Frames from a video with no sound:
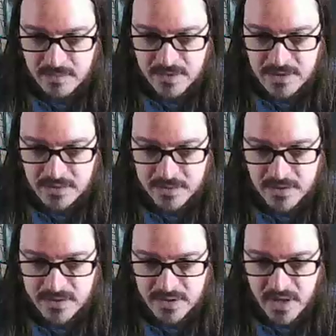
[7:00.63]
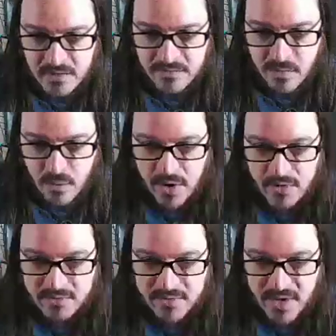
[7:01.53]
just going to be using a lot of 4 and
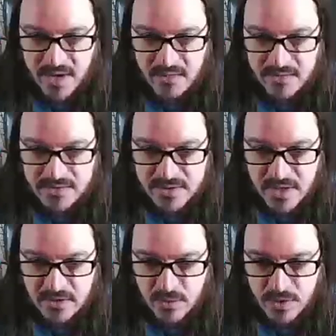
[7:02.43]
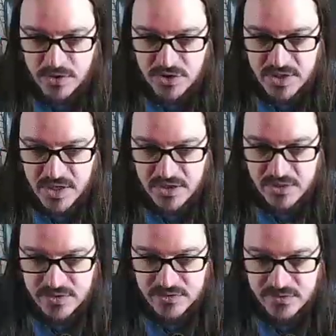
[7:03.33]
5s. The other ones you can kind of
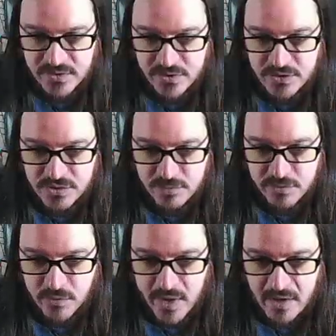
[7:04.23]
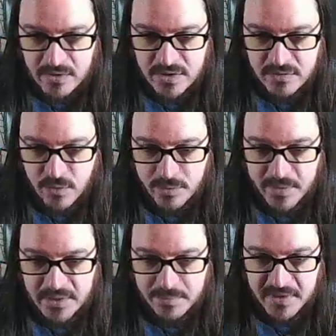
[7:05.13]
use as fillers to move around and avoid
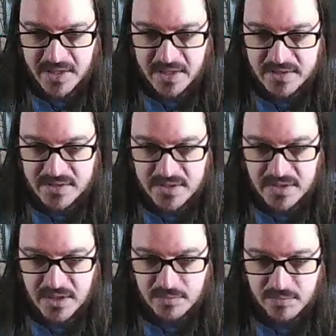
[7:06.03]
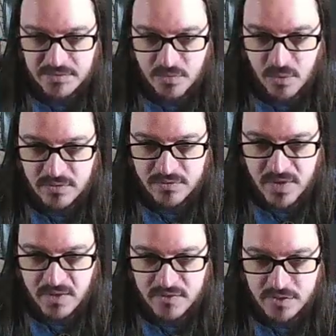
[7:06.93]
being hit, but 4 and
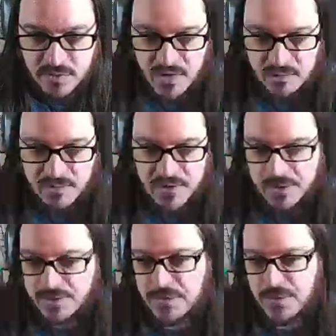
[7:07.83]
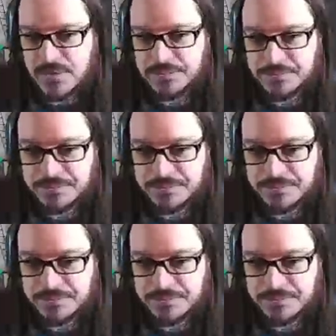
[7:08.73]
5 is your bread and butter with Ronin.